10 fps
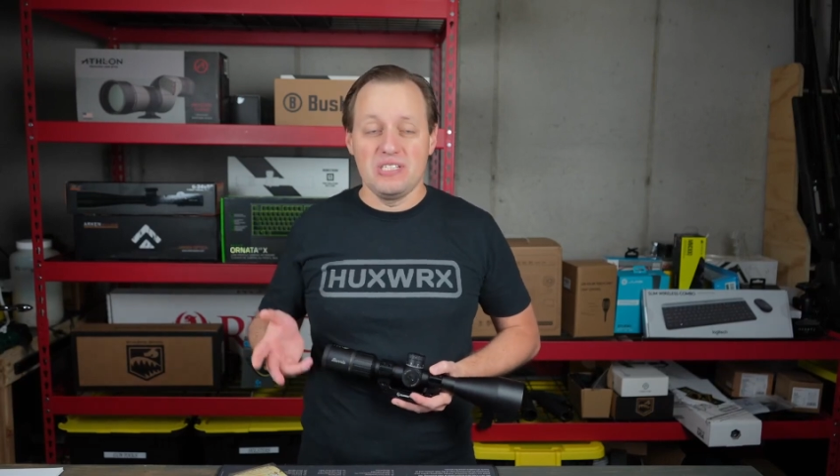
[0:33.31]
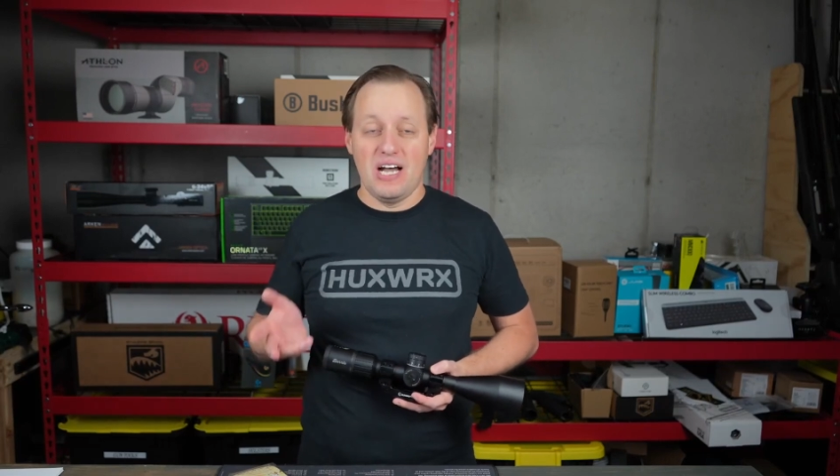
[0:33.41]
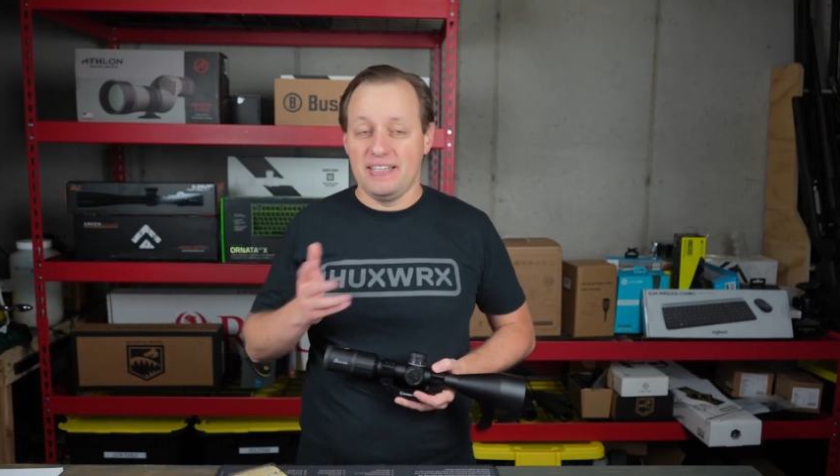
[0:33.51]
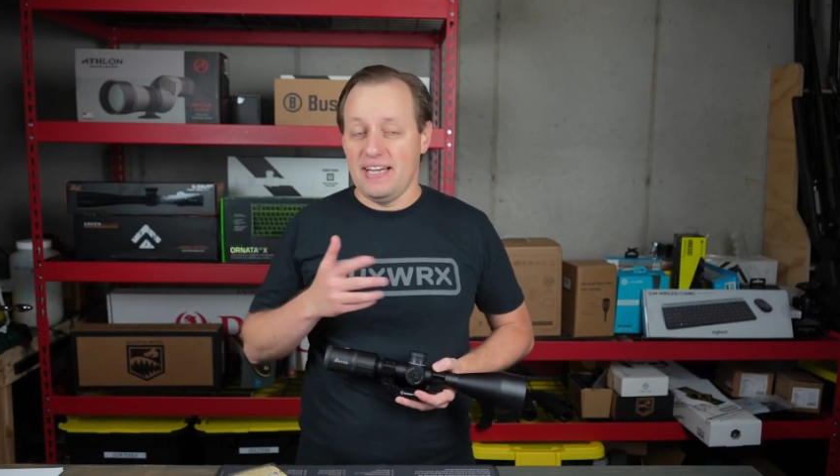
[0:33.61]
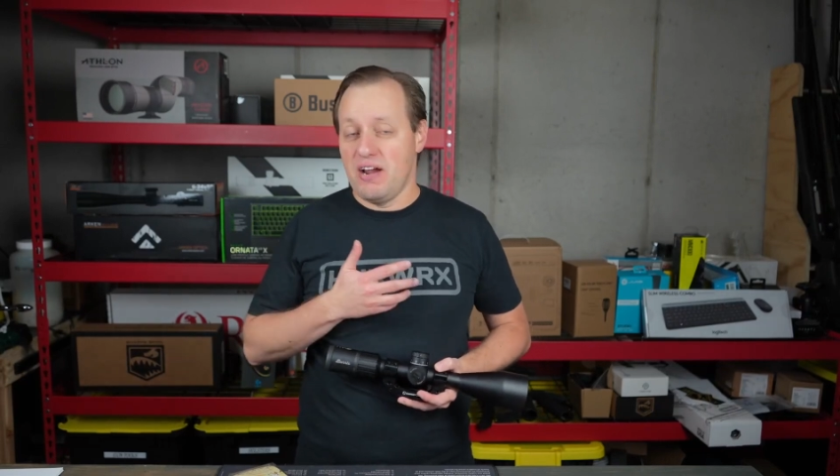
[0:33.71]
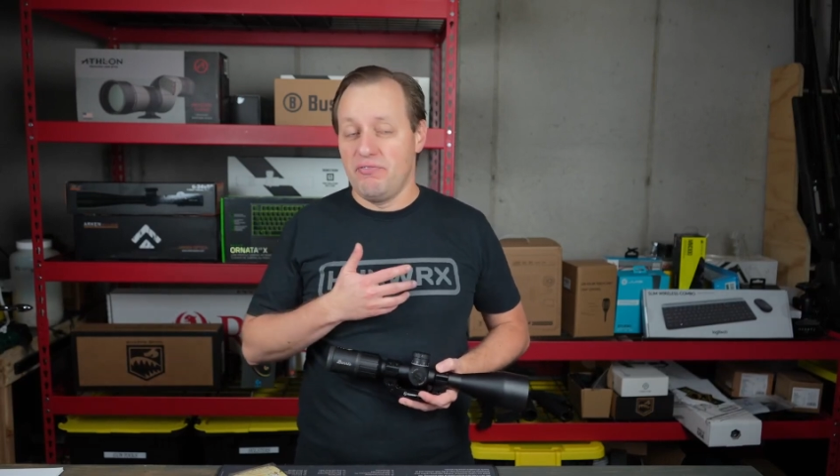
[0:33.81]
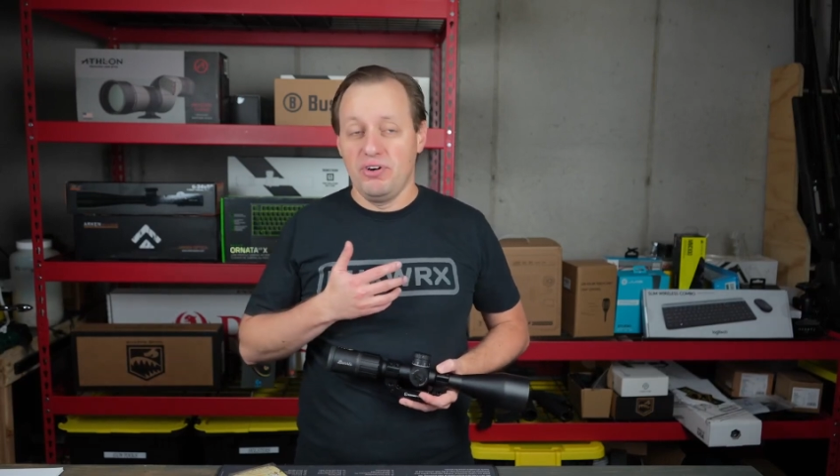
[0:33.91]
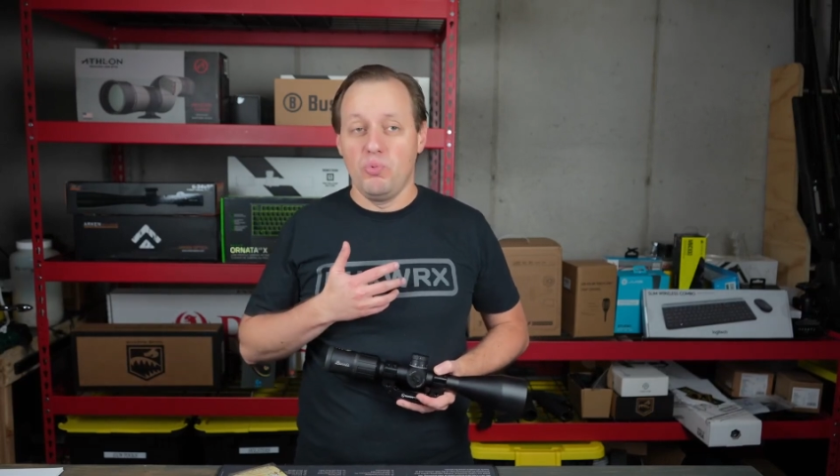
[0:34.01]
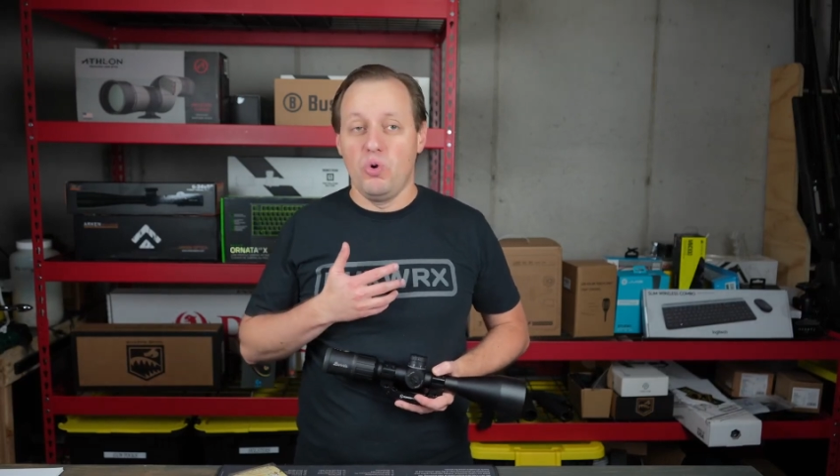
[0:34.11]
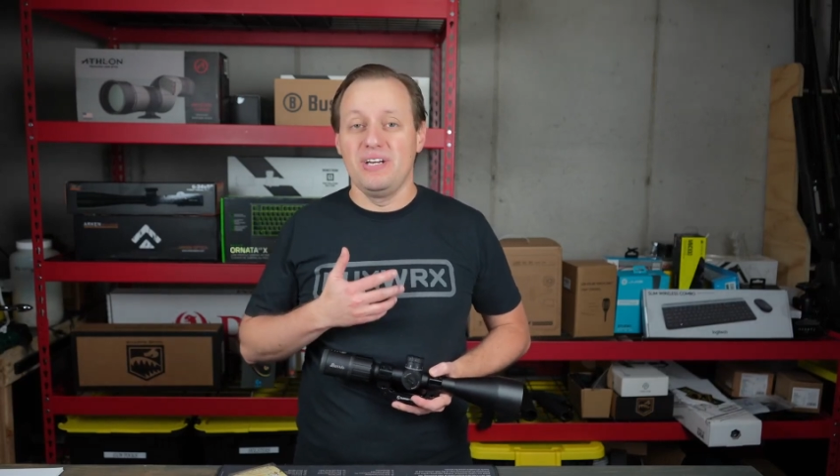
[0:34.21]
not
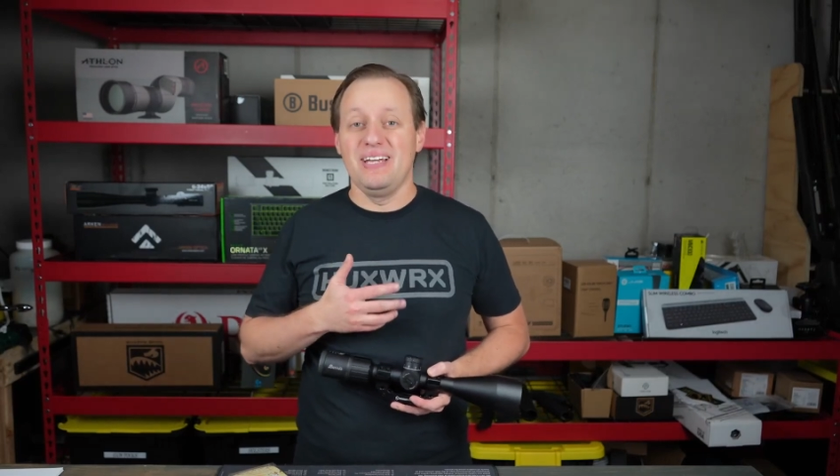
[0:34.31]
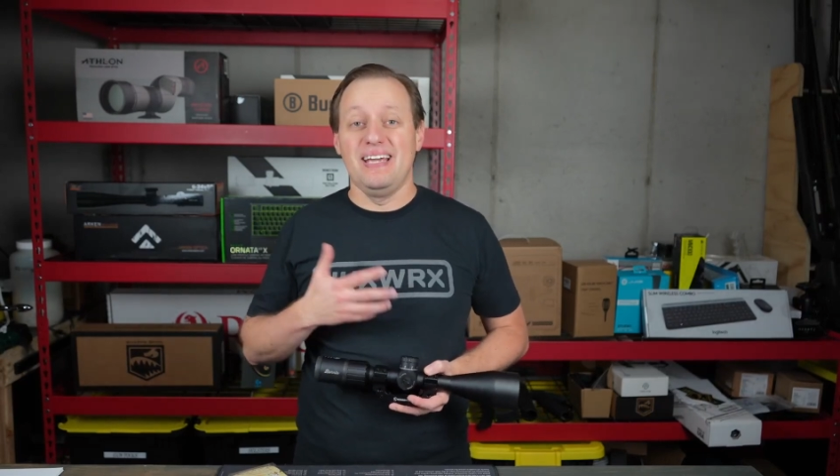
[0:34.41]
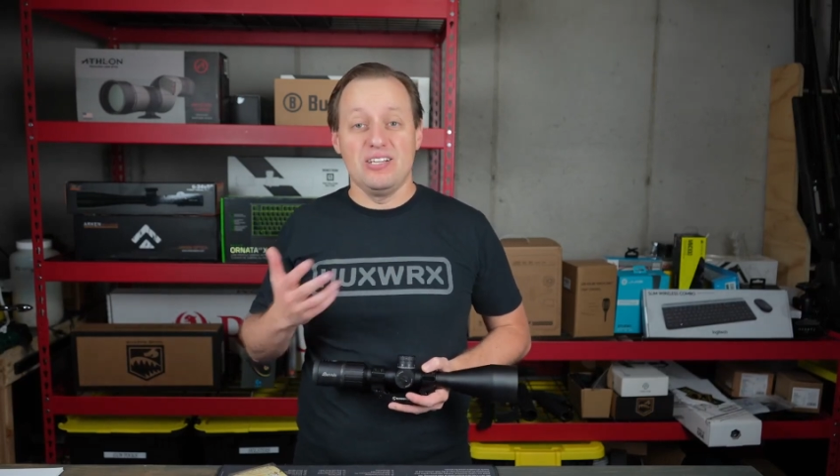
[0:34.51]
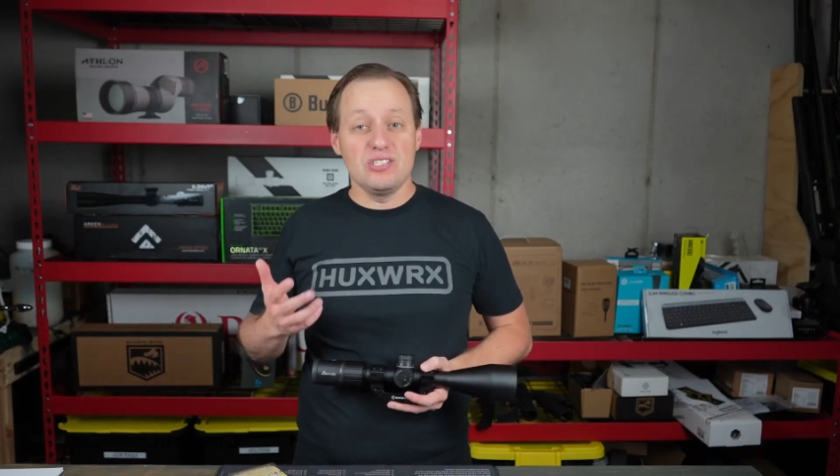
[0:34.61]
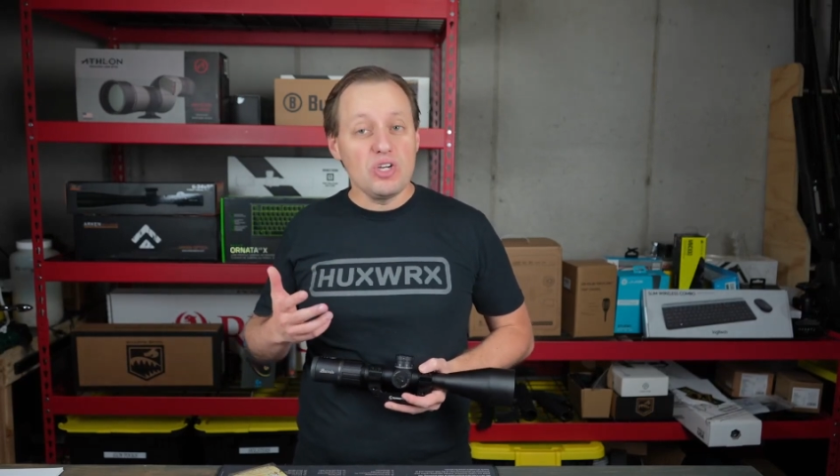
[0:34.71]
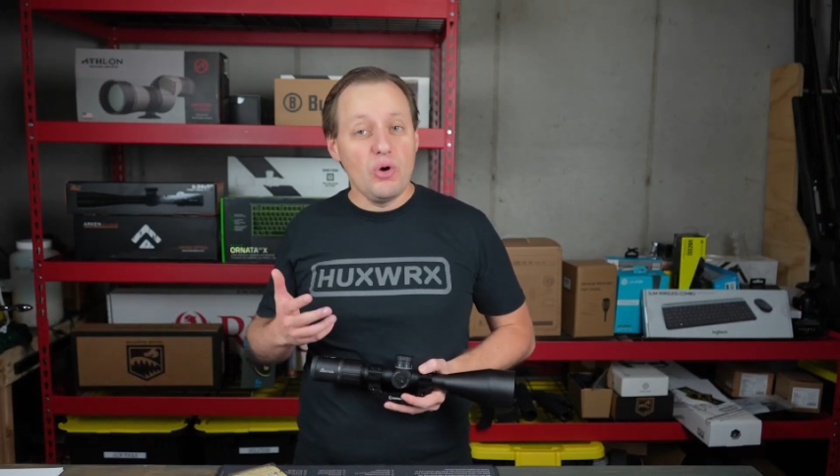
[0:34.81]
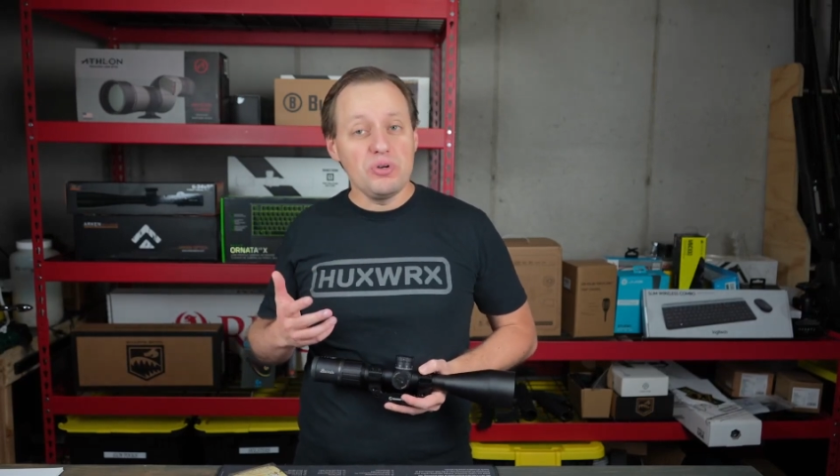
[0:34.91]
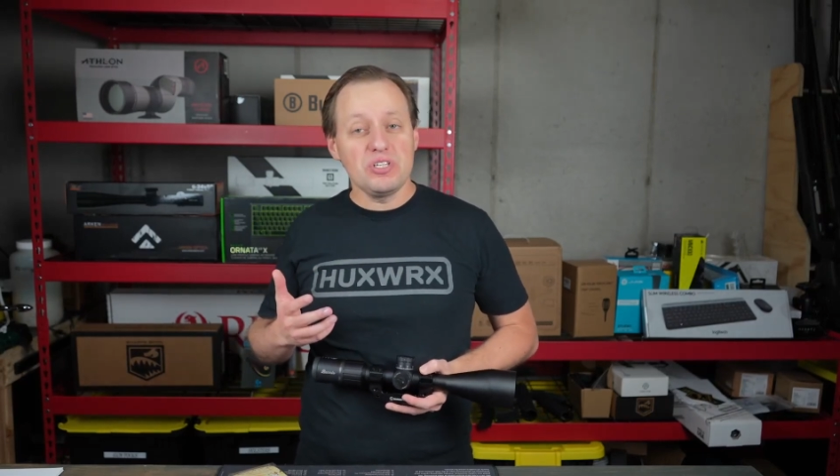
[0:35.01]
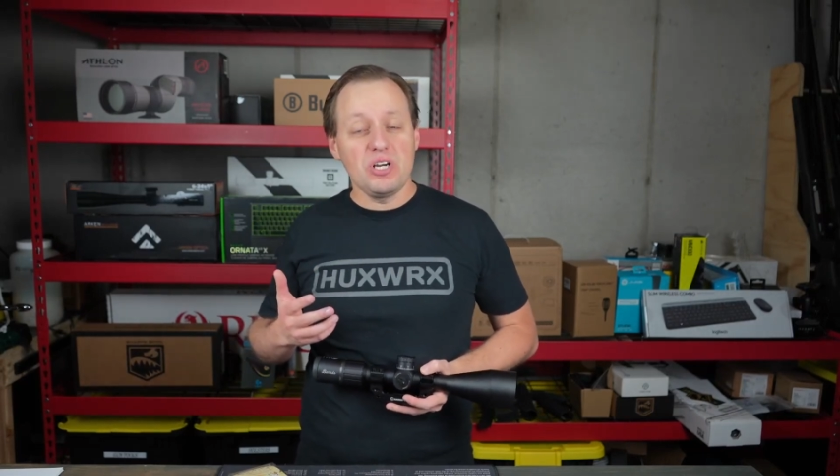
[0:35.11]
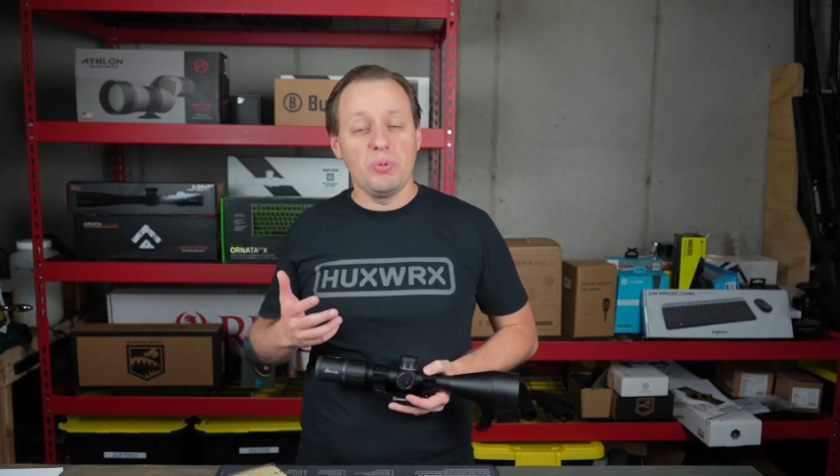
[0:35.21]
everyone is going
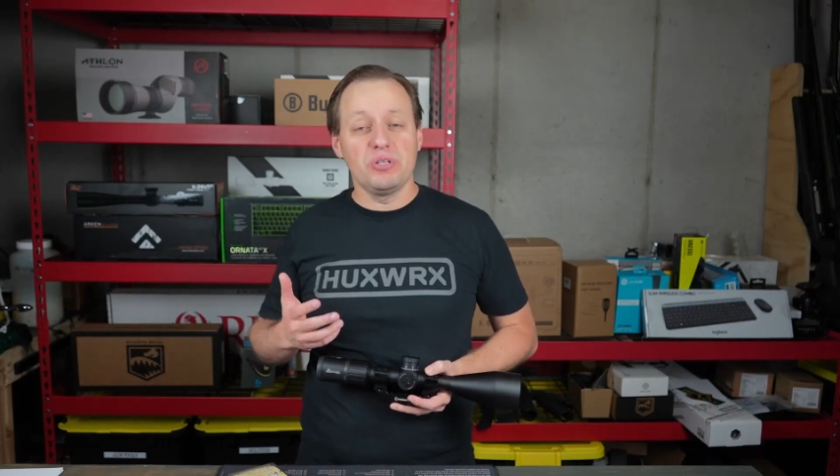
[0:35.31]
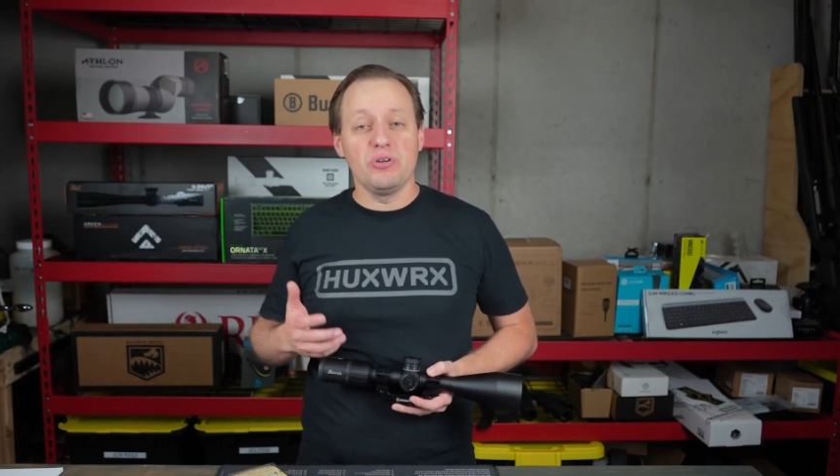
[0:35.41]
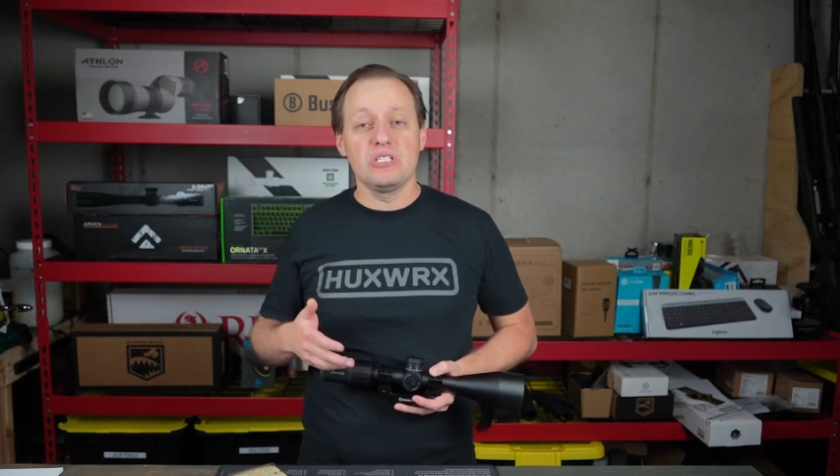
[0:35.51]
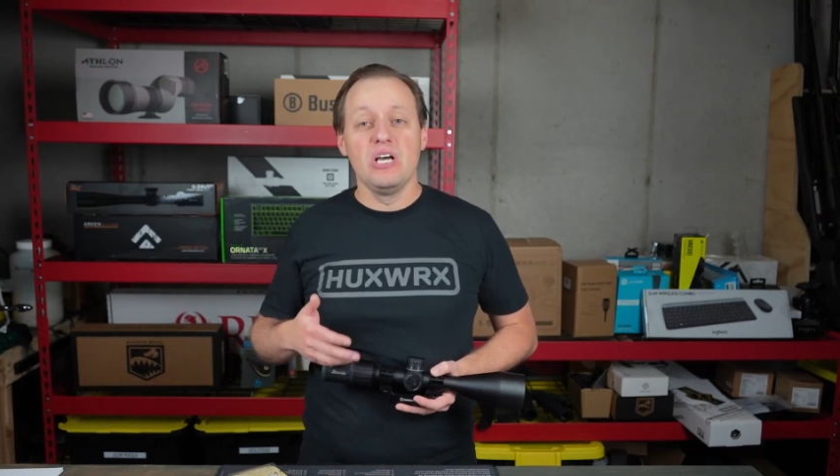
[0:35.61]
to come with those,